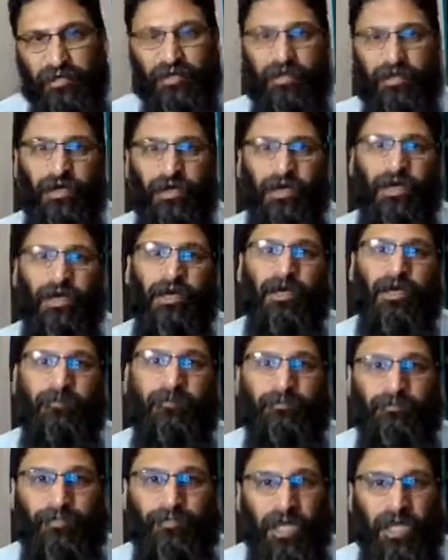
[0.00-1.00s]

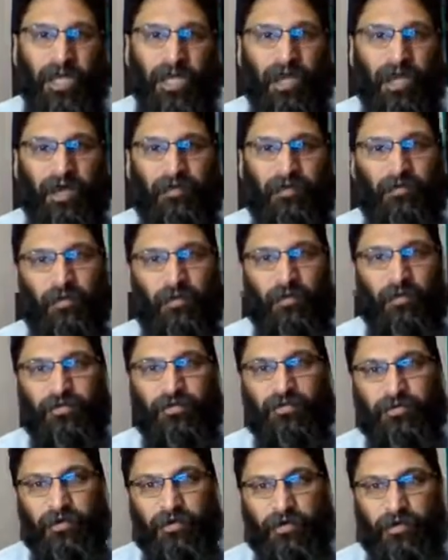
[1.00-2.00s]
and we want
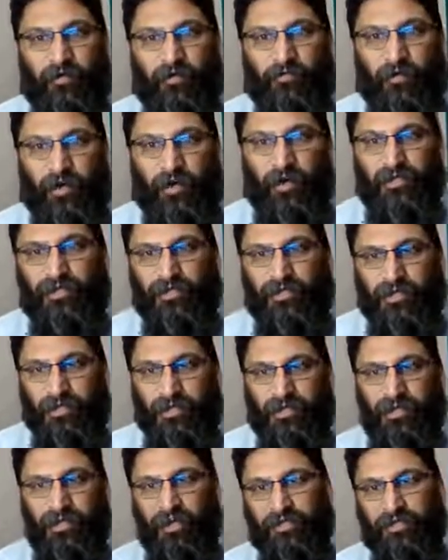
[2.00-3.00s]
to avoid
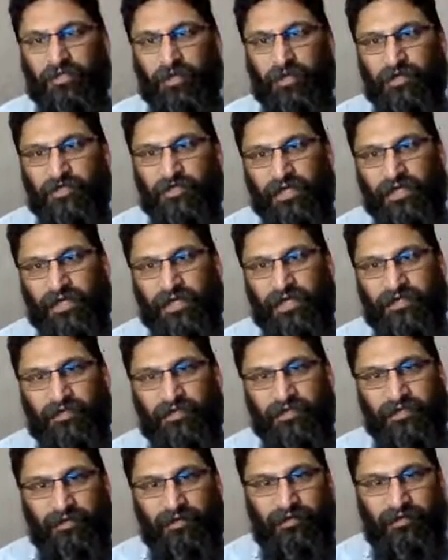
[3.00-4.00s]

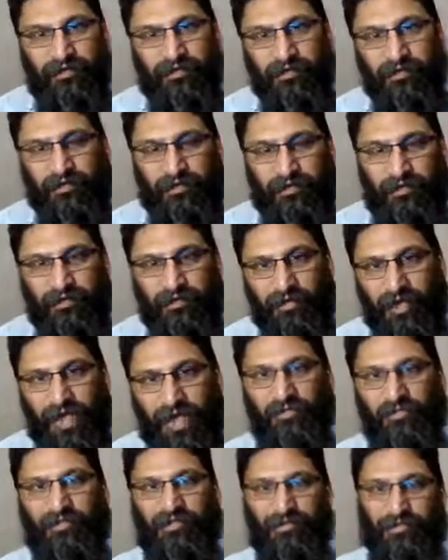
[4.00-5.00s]
intoxicating
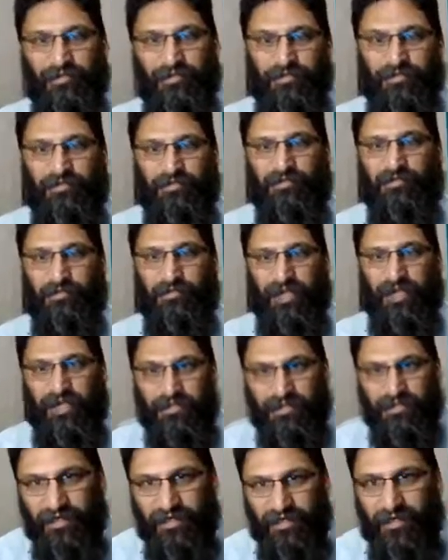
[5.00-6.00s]
habits too late
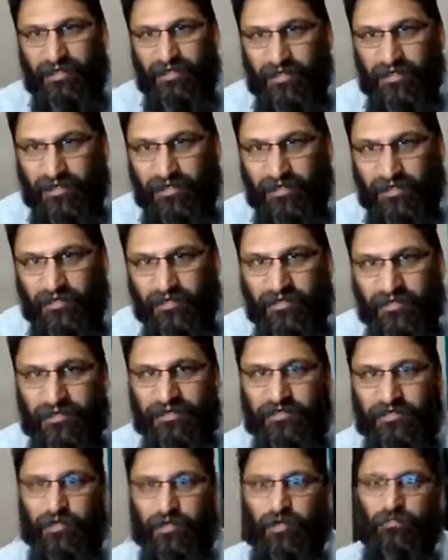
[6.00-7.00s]
in the evening.
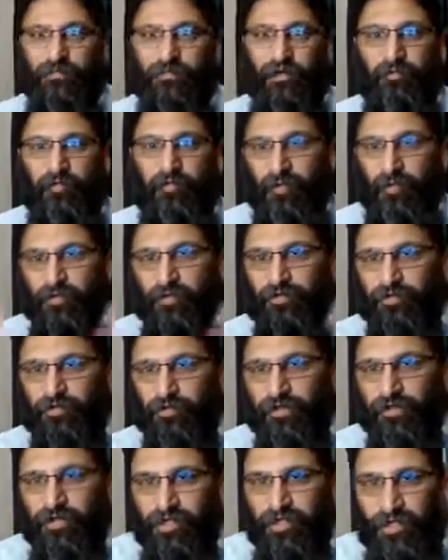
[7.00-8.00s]
So if people want to
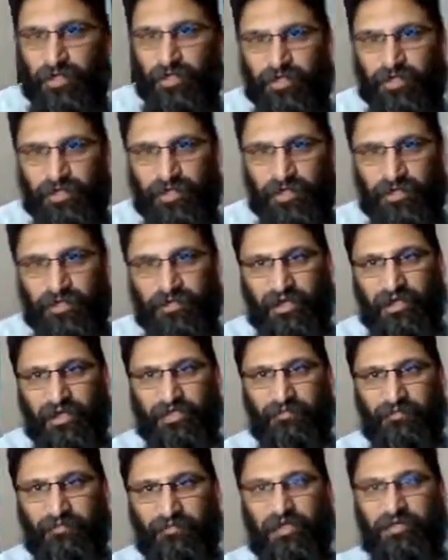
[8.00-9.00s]
indulge, then it's
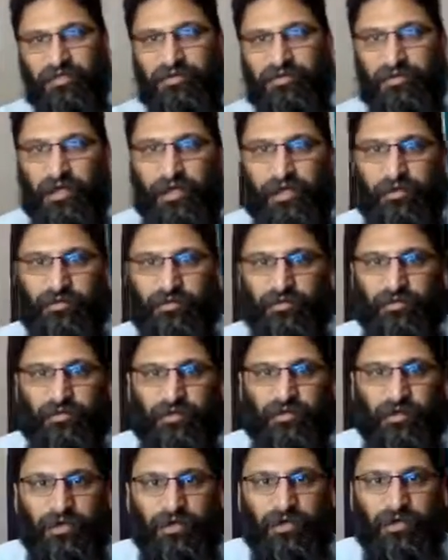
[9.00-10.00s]
better to do
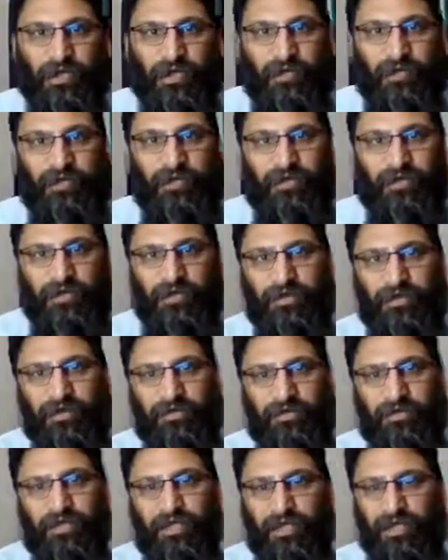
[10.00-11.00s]
so a little bit earlier
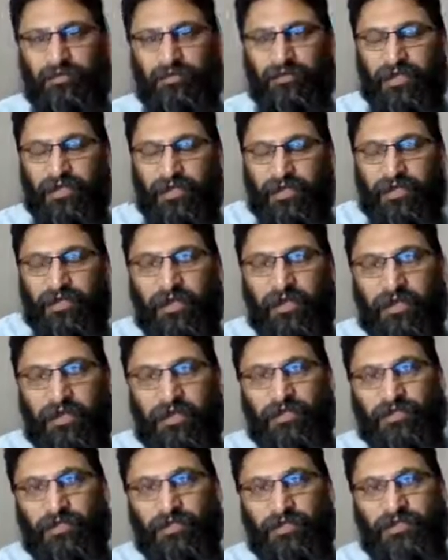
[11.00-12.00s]
in the evening.
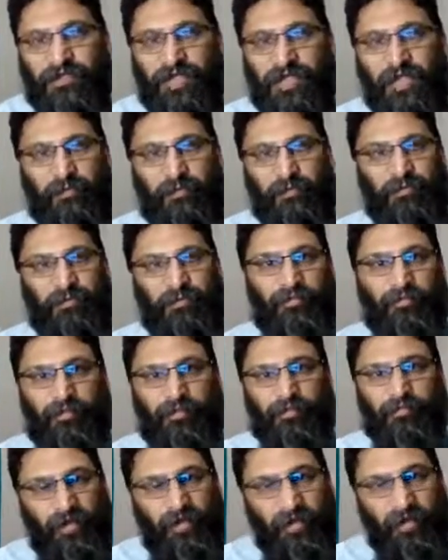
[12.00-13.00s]
So sleep,
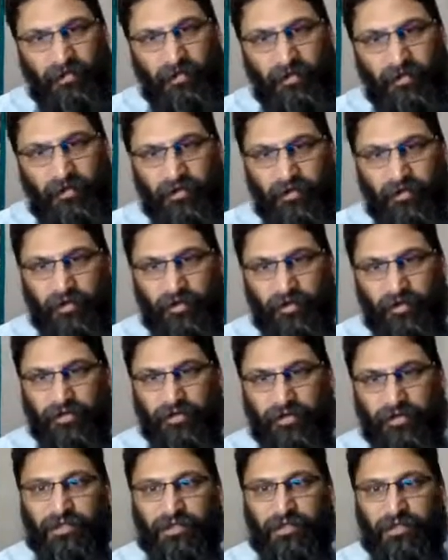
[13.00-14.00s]
very, very important.
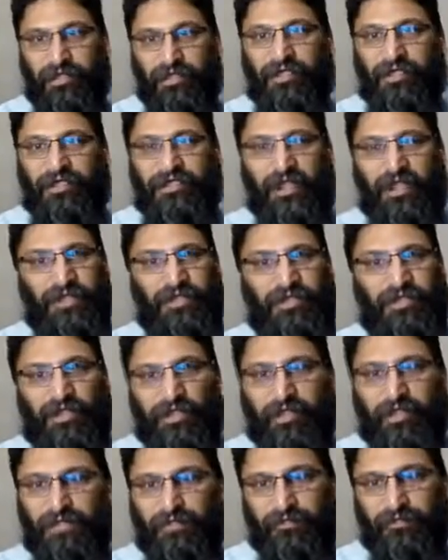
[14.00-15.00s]
The second
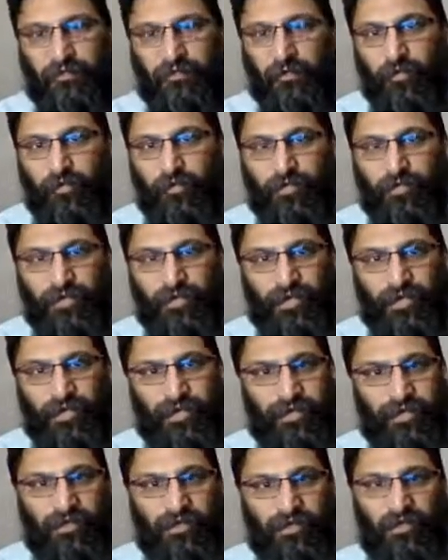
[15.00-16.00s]
is food.
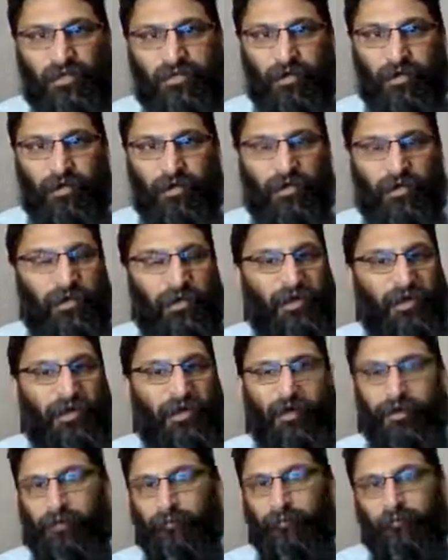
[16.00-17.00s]
So
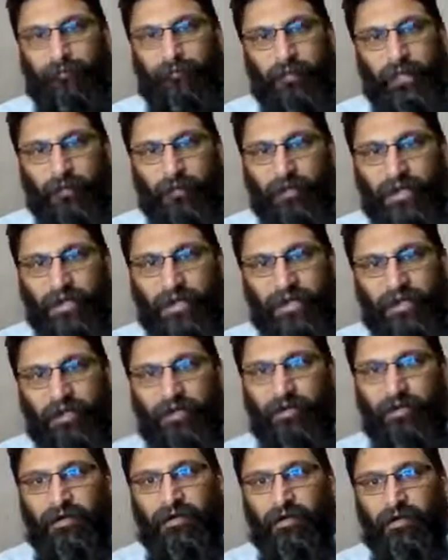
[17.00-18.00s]

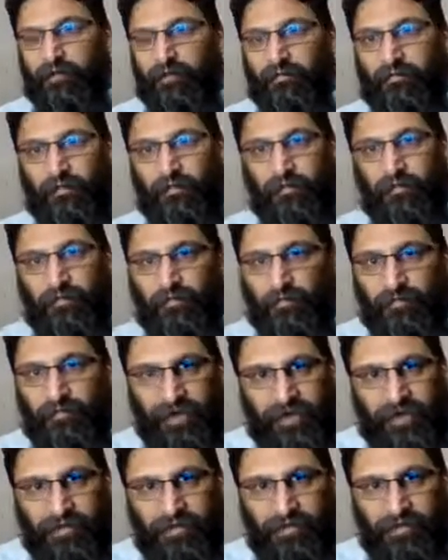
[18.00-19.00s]
making food
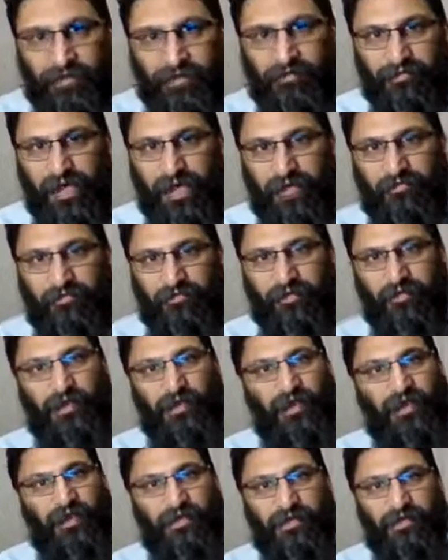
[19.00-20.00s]
regular, having
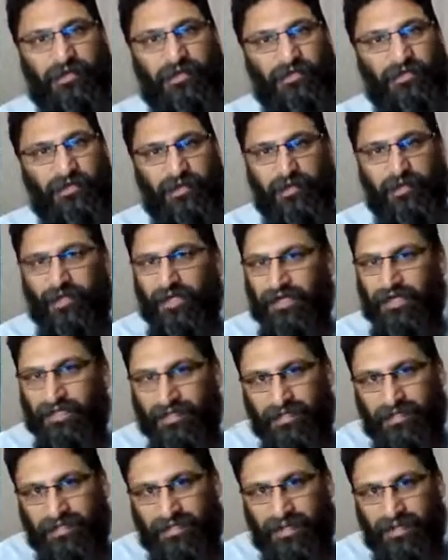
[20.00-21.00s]
regular
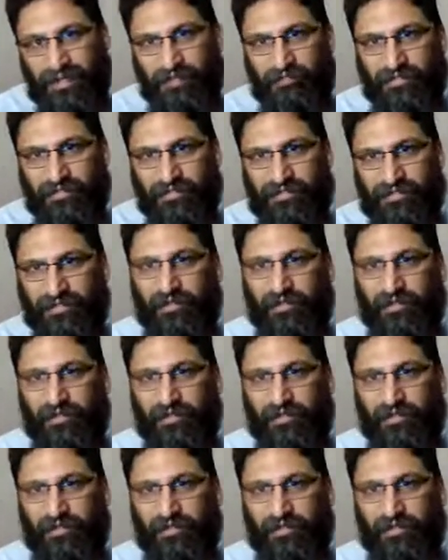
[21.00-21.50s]
eating times,